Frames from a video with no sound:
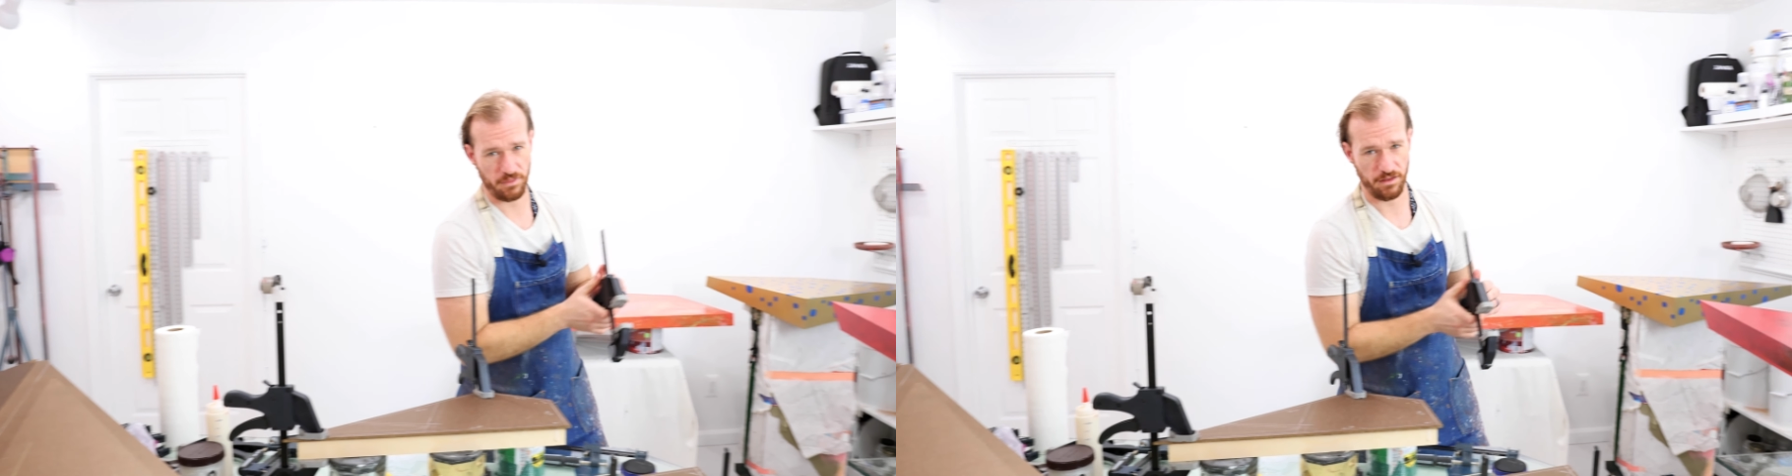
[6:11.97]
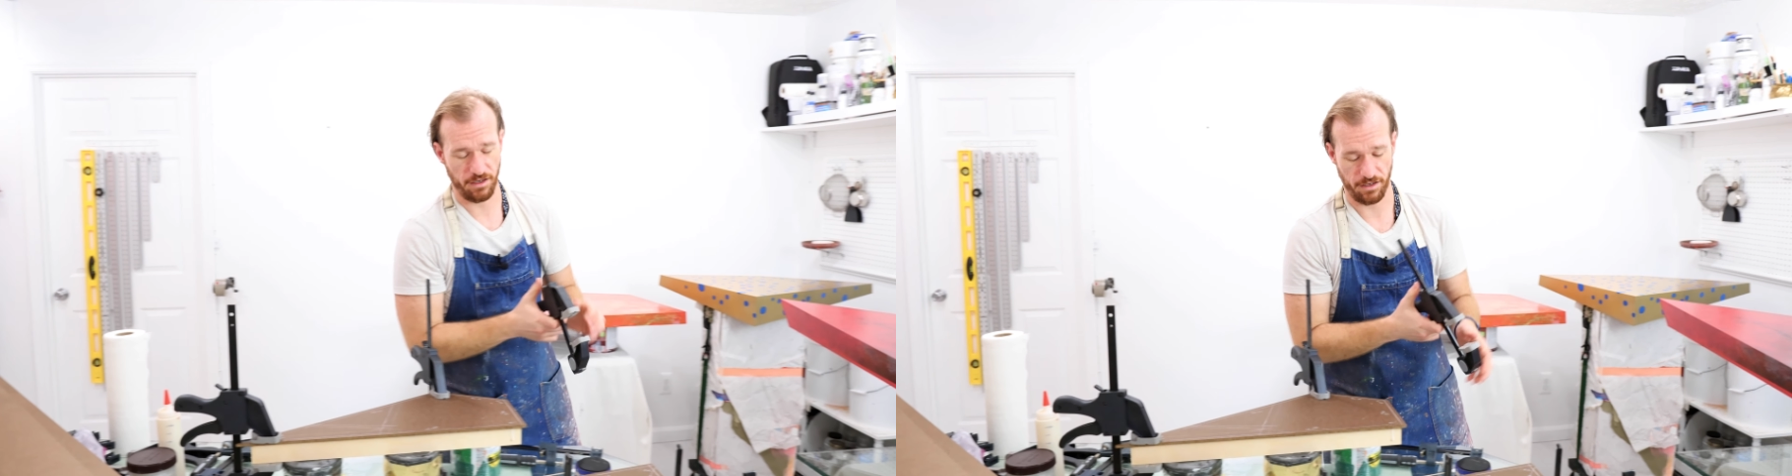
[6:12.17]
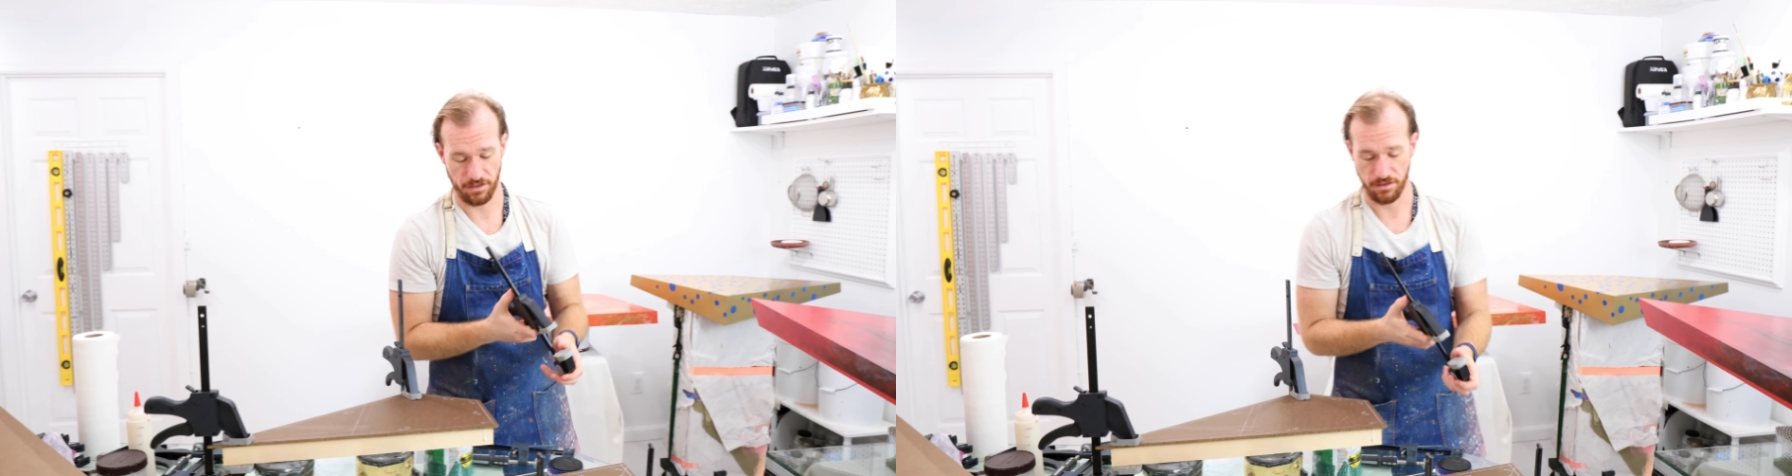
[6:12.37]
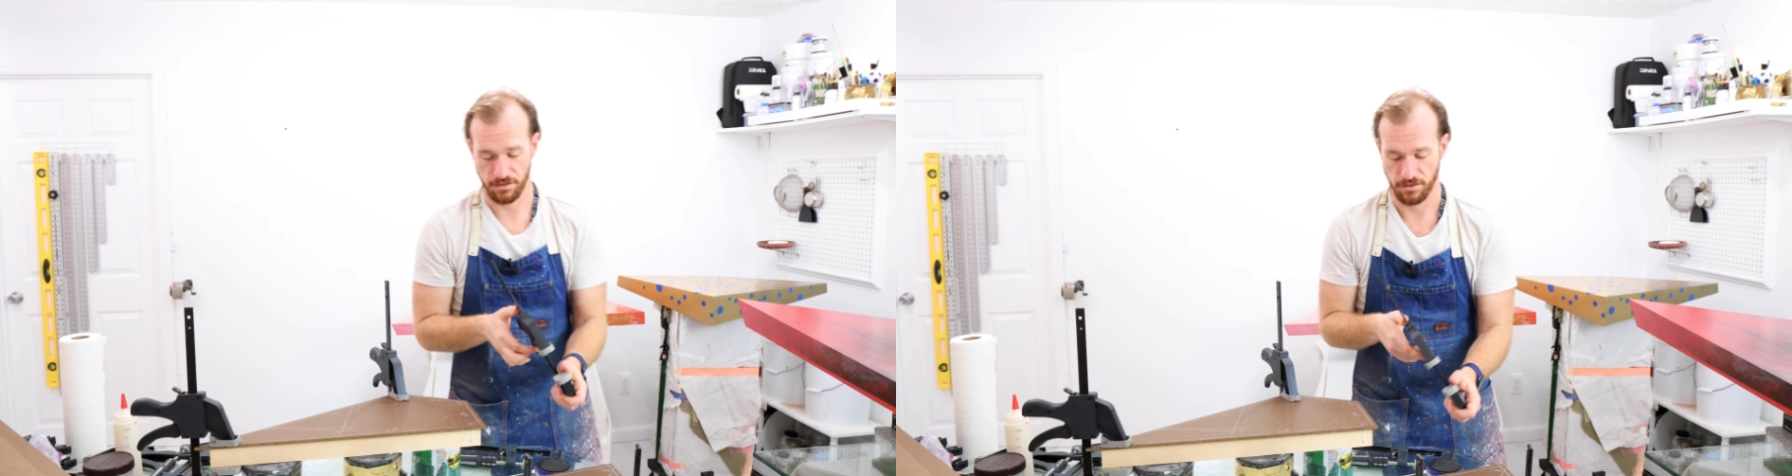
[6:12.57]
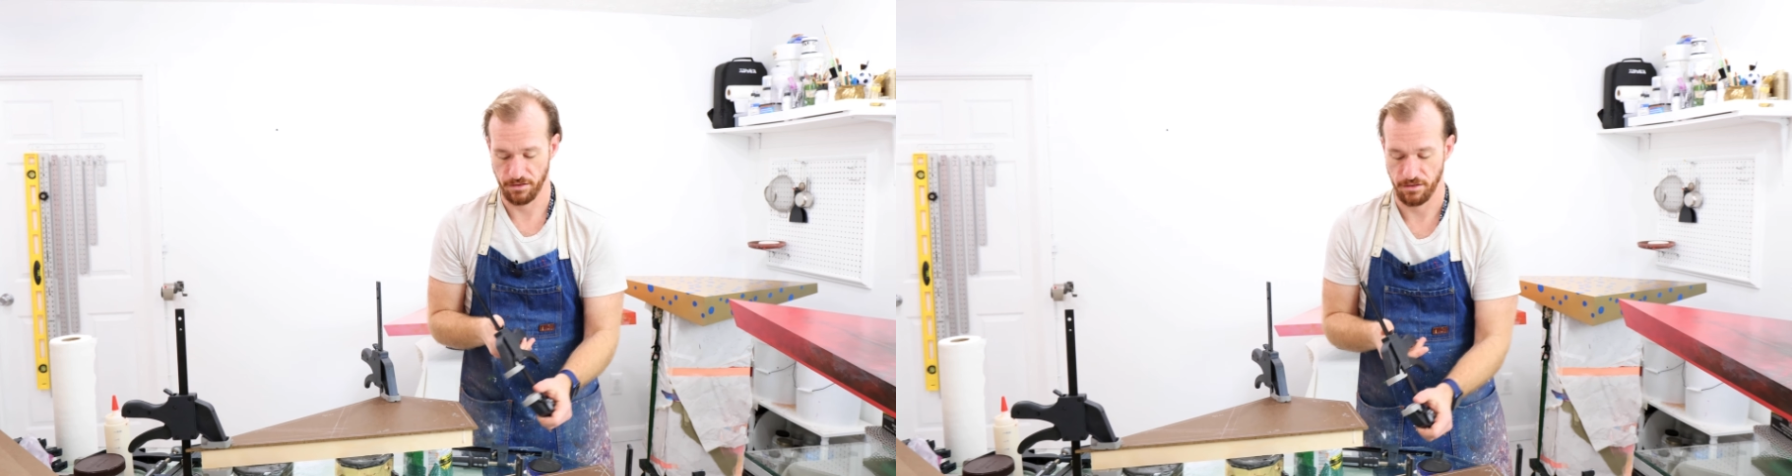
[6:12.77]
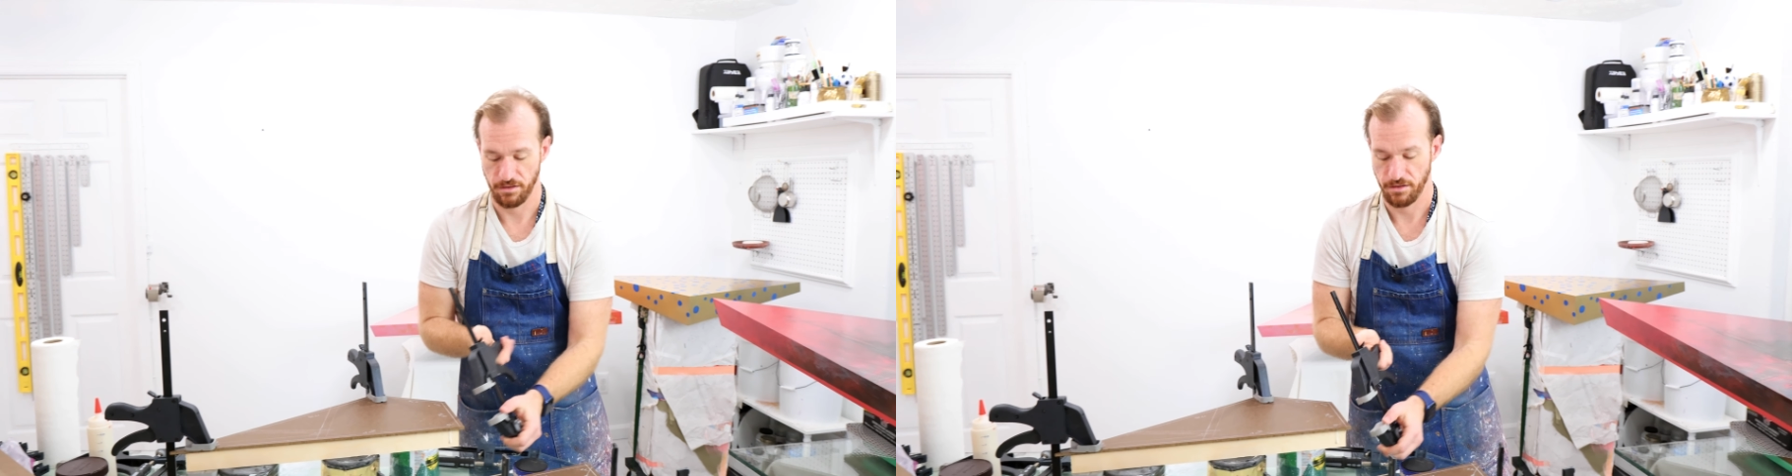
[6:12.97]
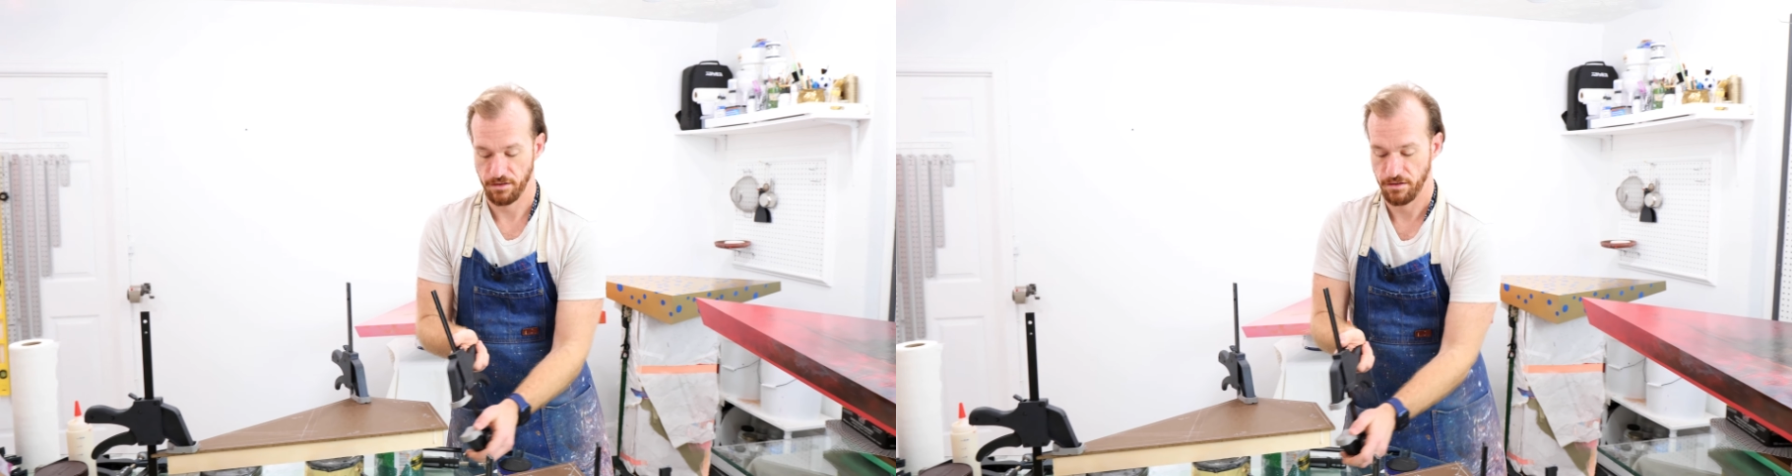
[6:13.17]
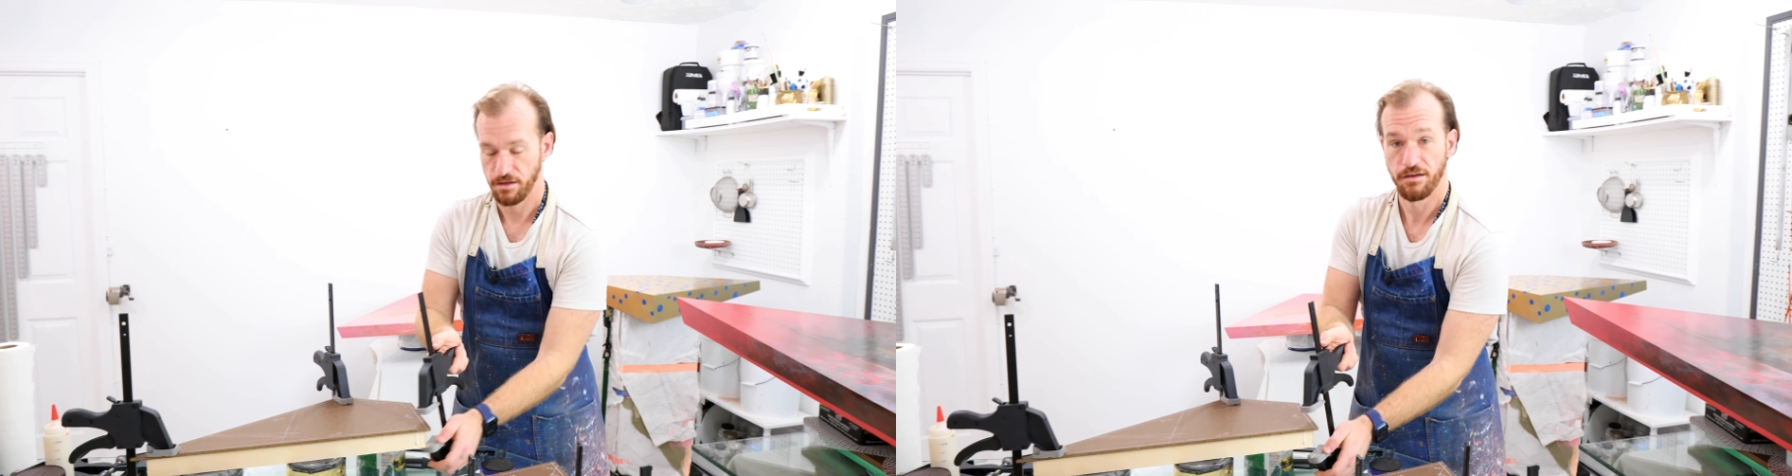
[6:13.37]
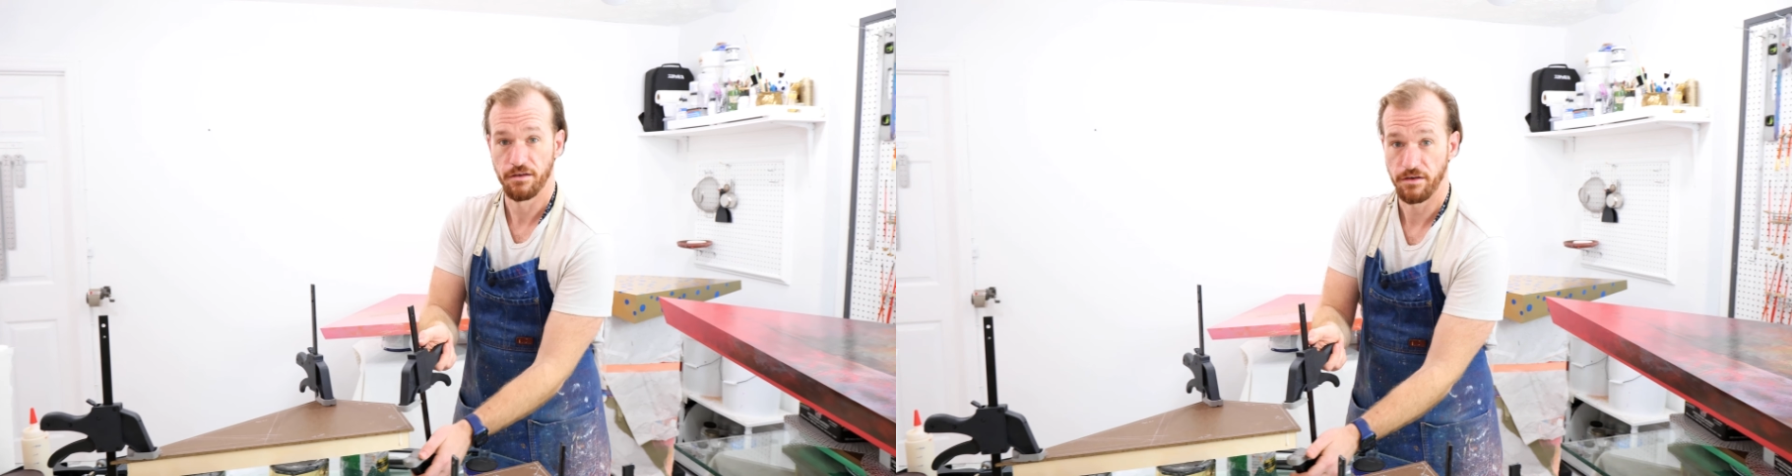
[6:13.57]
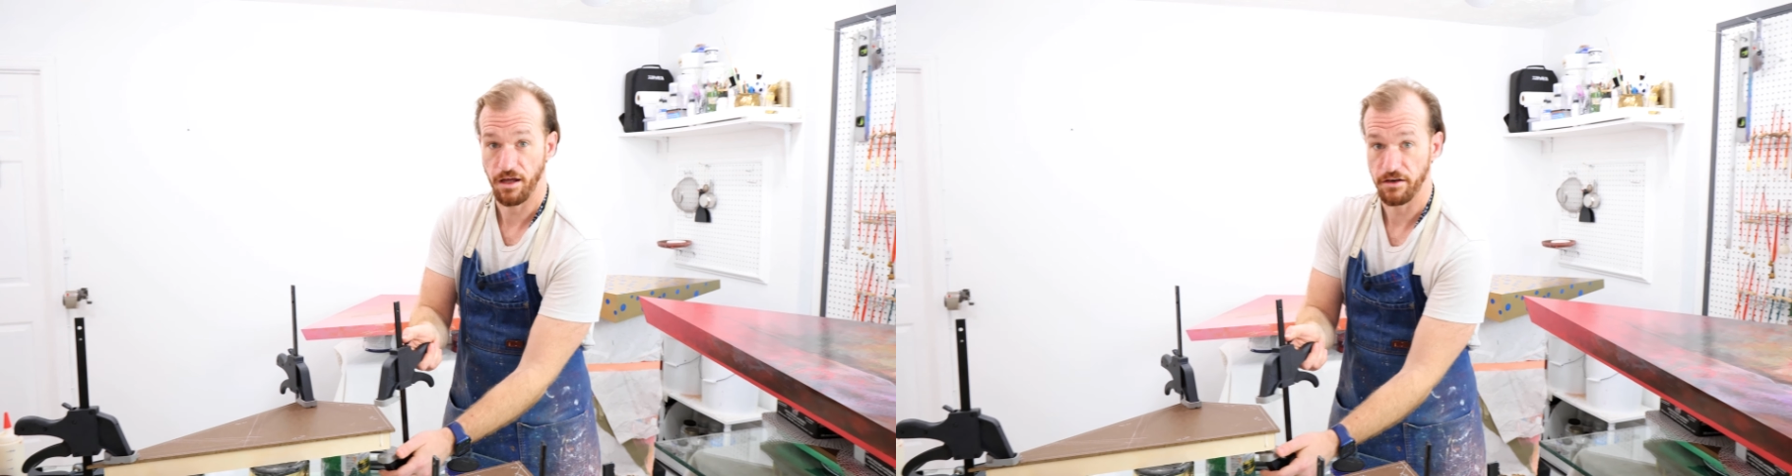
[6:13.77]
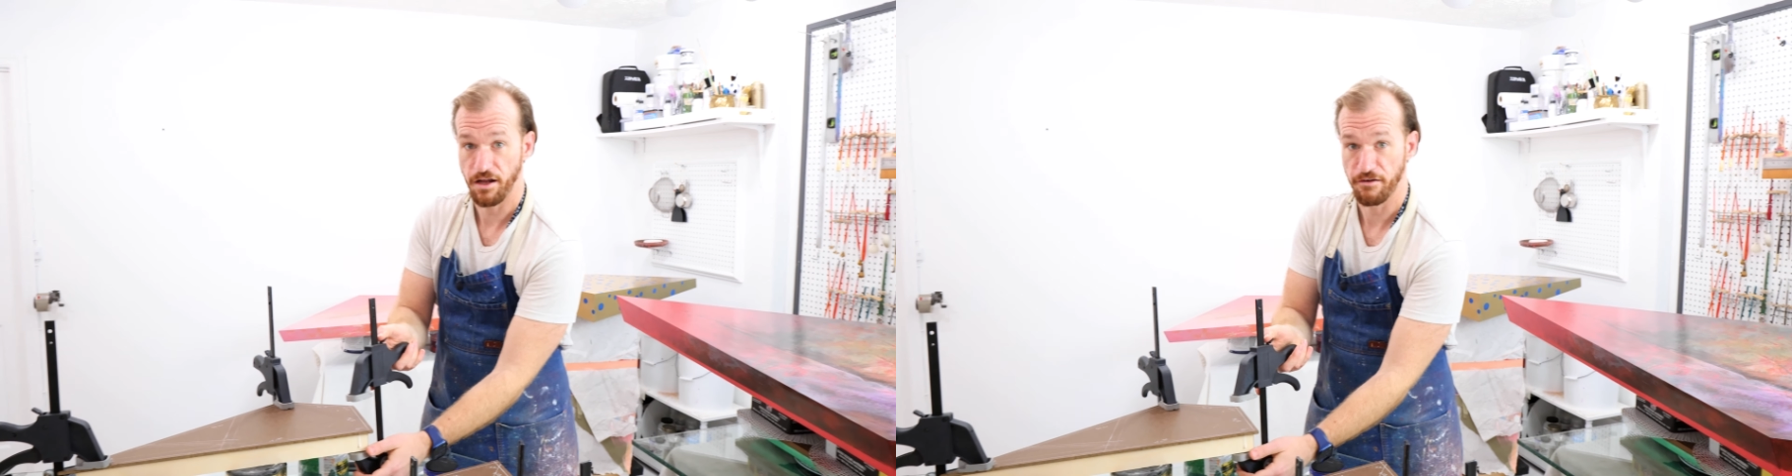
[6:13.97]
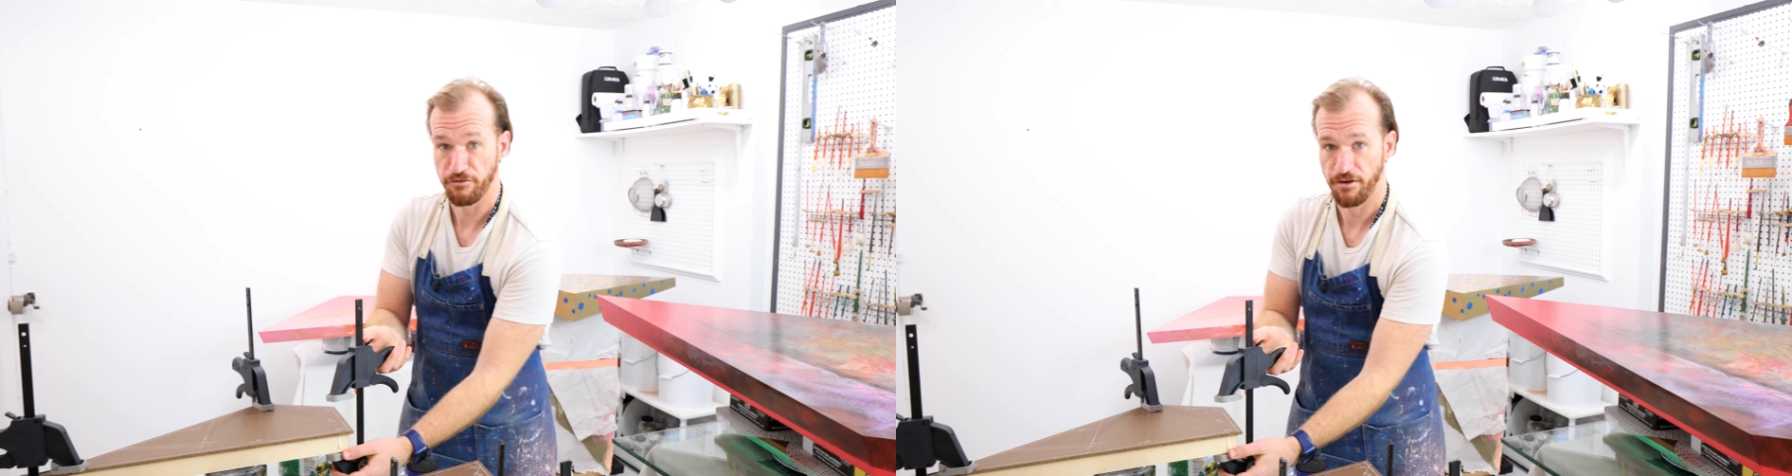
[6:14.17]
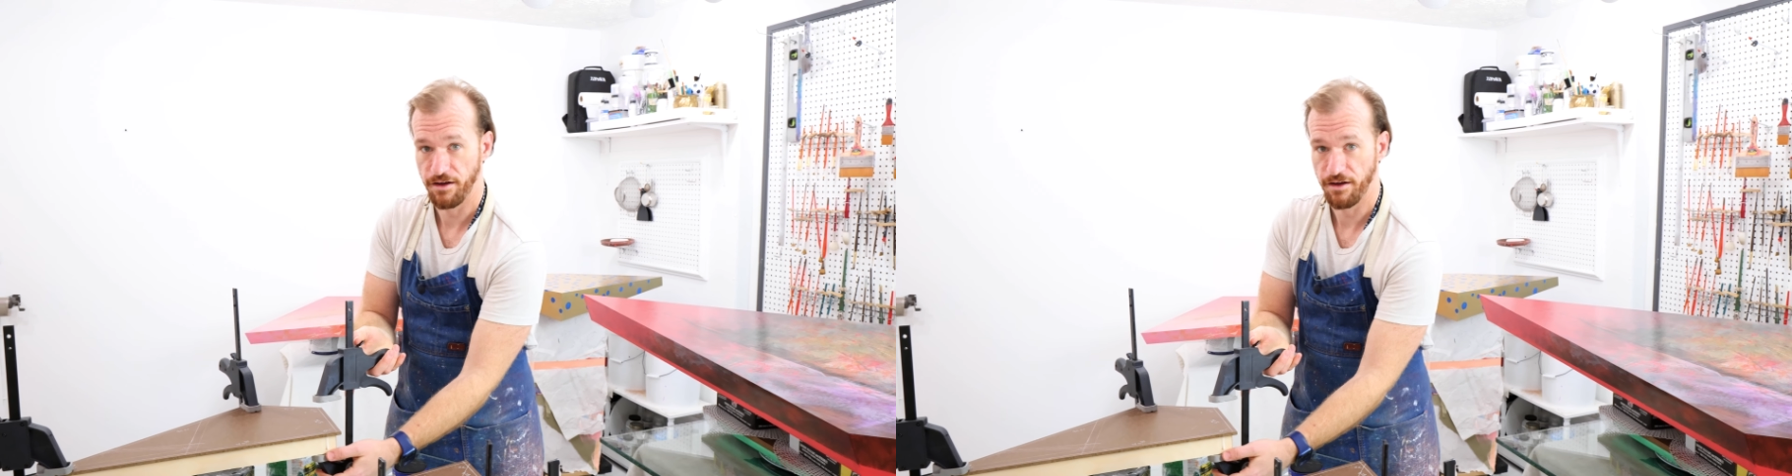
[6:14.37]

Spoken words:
thing: not enough.